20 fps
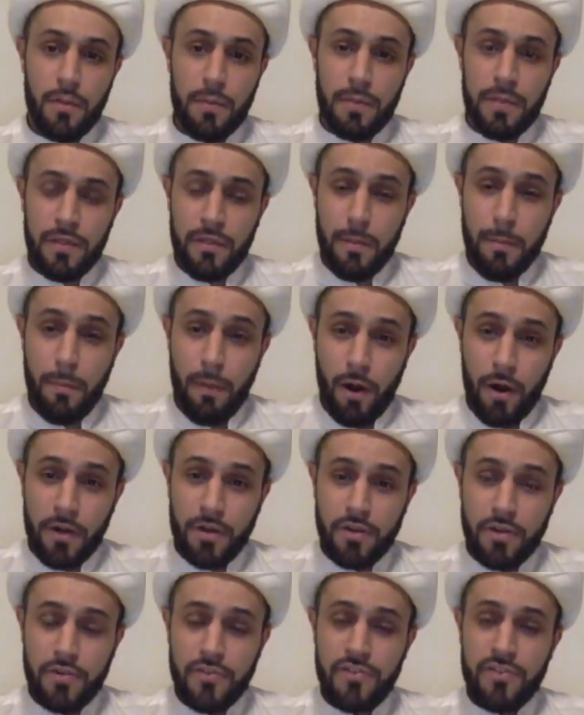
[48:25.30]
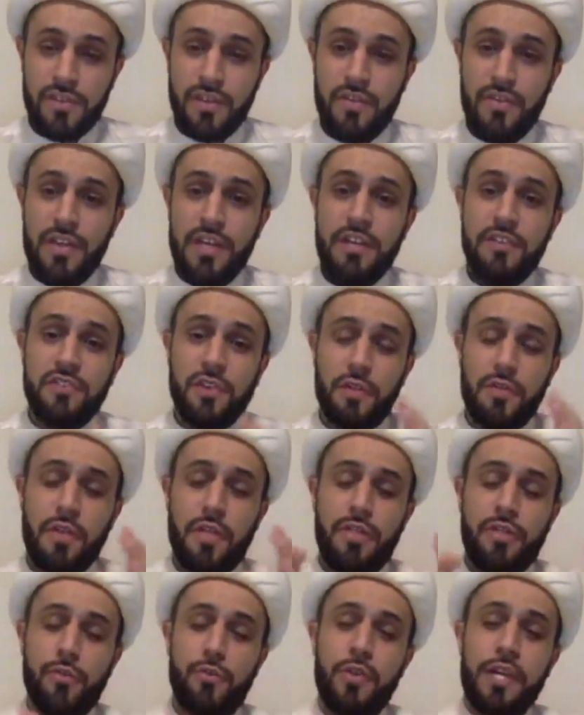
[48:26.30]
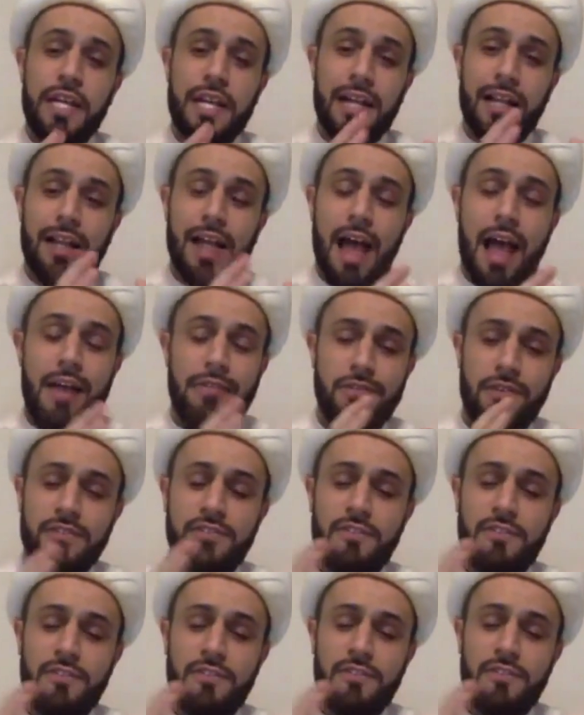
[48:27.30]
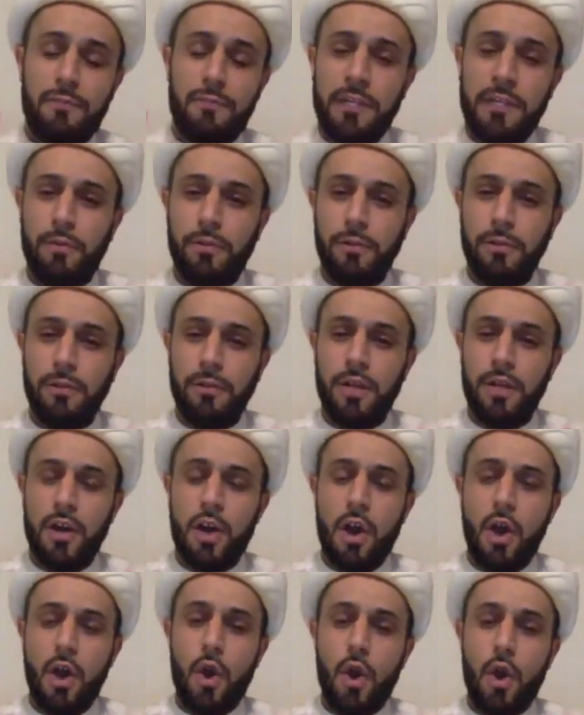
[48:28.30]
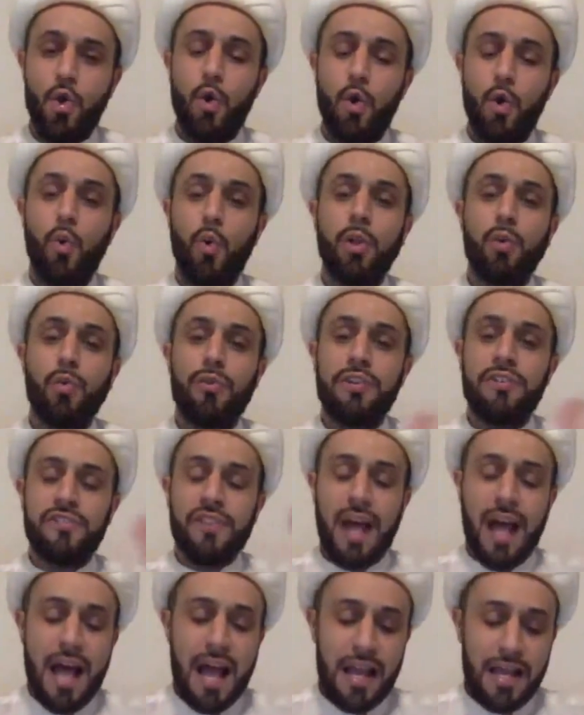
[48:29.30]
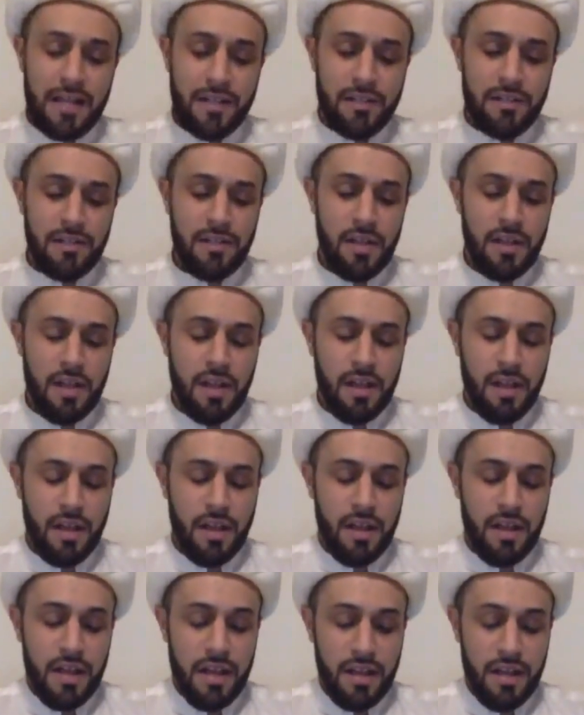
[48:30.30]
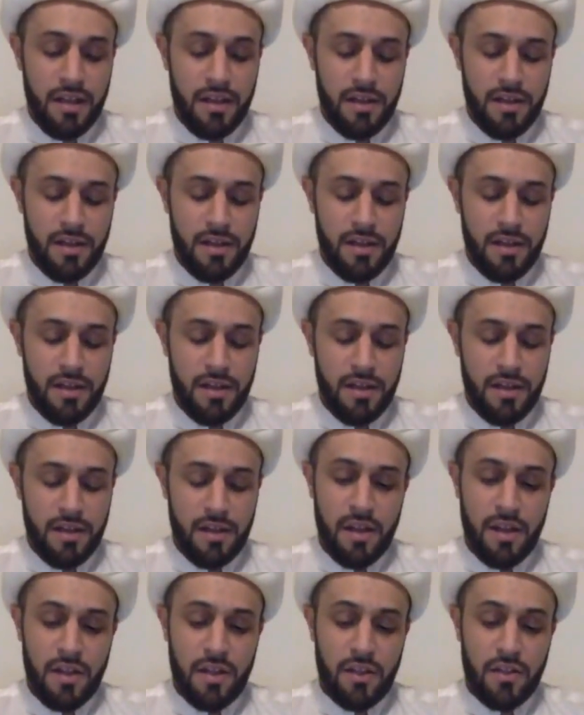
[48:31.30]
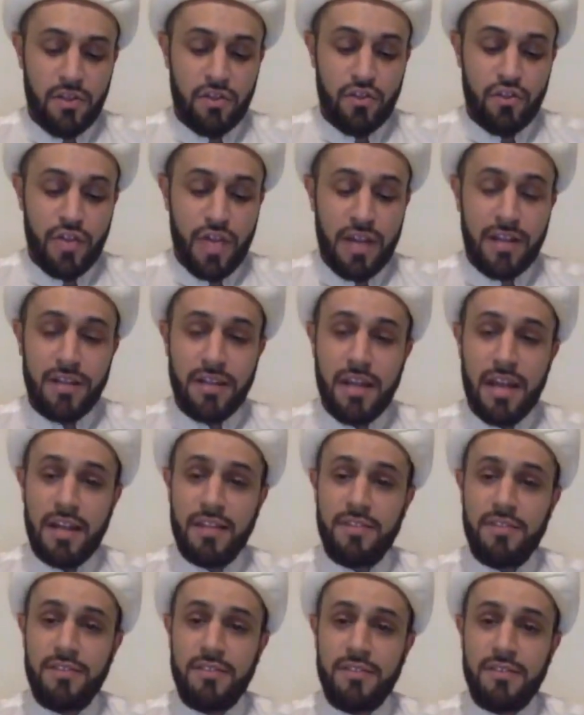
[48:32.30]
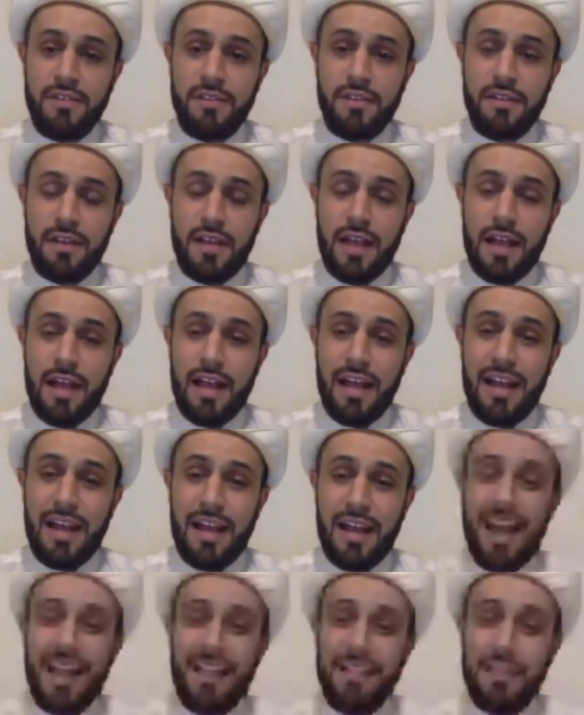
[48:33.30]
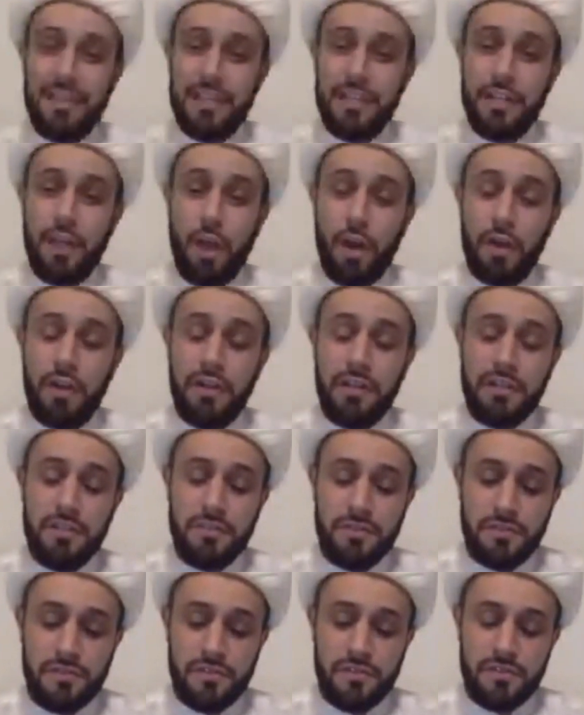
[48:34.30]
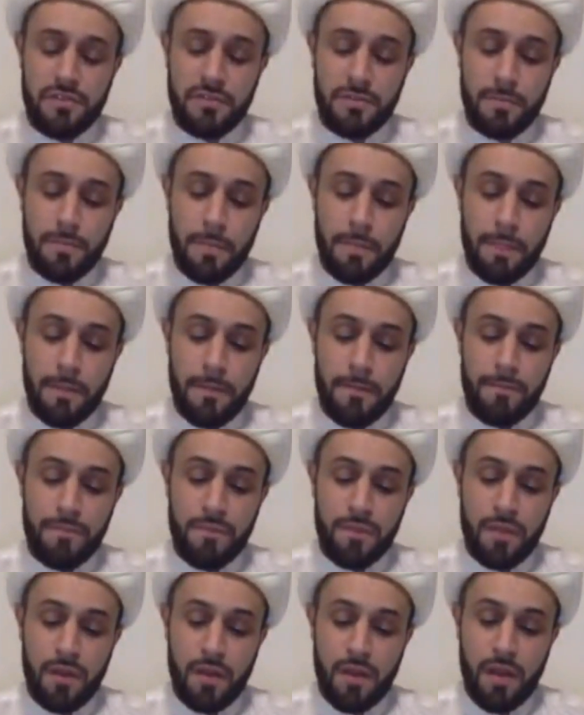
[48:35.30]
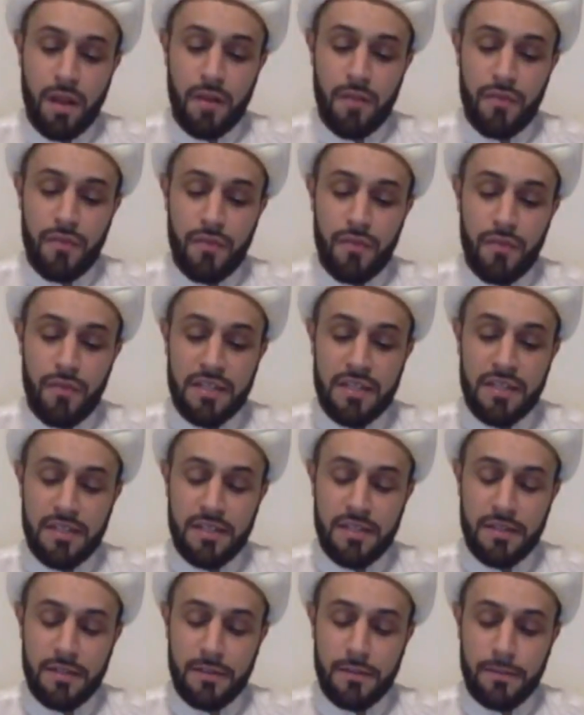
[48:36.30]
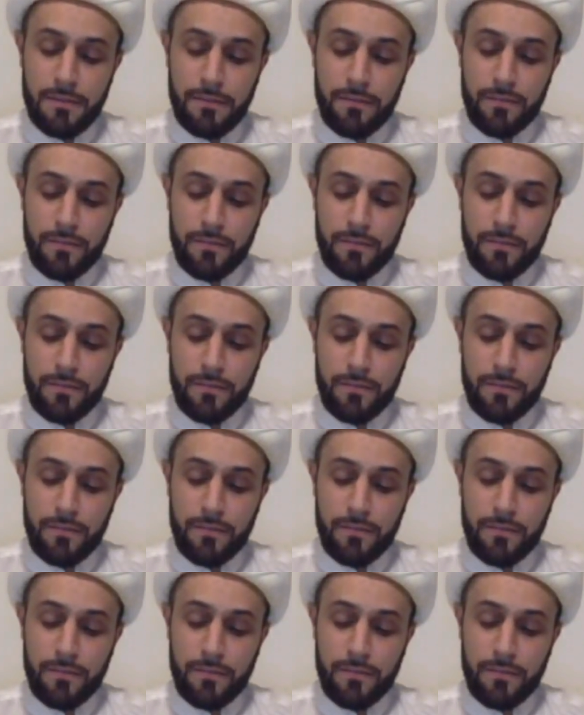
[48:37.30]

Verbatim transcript: The, the martyrs, these are the three classes of people who will reside in Jannat al-Adn, the gardens of Eden.